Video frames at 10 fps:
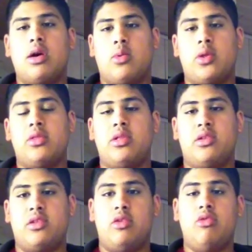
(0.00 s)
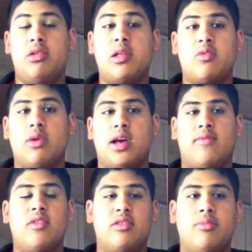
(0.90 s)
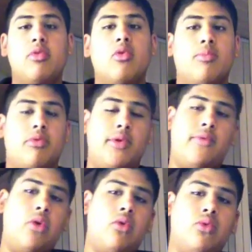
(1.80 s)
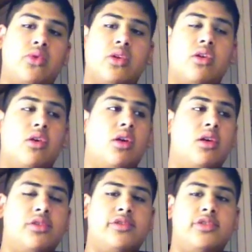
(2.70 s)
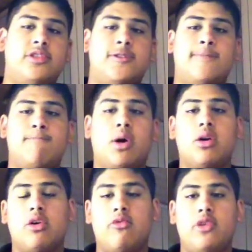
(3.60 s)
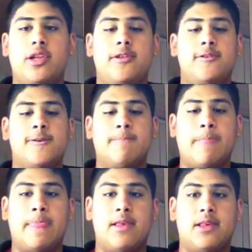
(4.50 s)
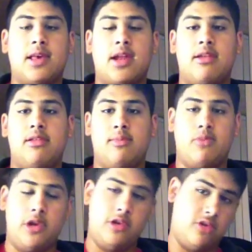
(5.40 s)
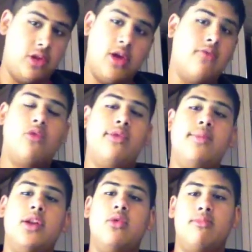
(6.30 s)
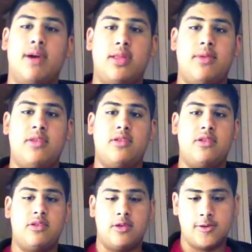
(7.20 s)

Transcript: will this new network have to support peripherals such as barcode readers, scanners, and printers that have already been owned by the business.